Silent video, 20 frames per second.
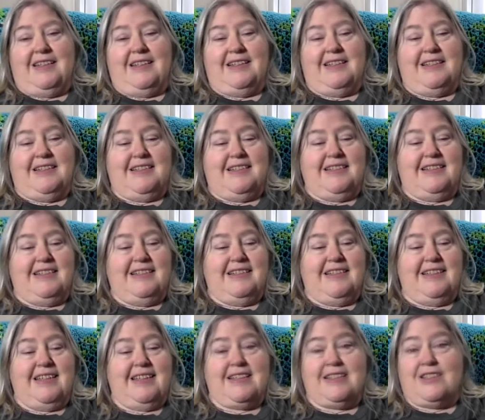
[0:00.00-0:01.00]
Uh,
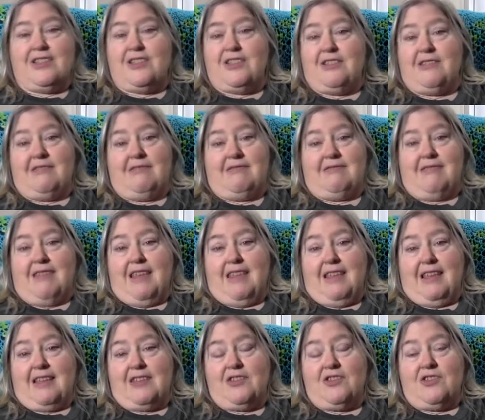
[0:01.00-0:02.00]
that's, and
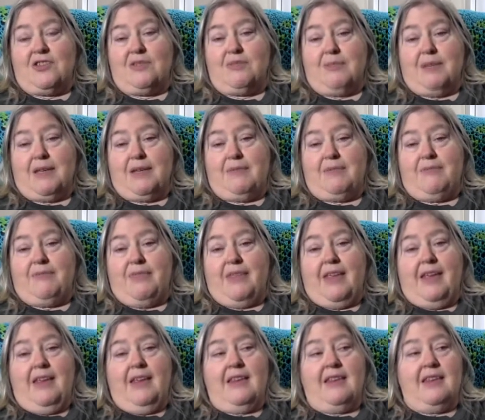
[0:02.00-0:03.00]
that's just me.
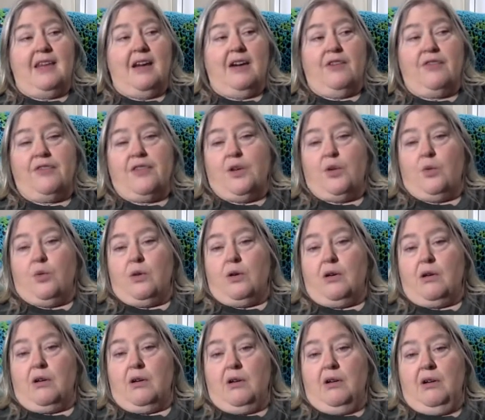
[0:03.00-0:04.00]
Now, if there
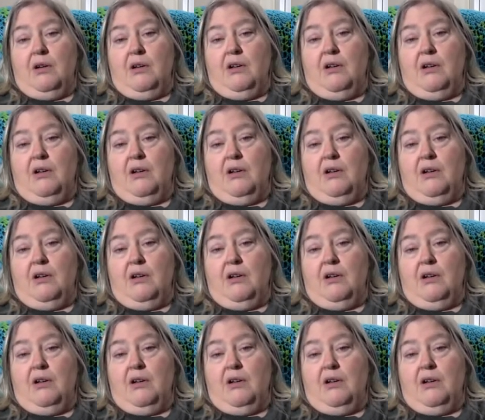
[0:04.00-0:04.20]
were,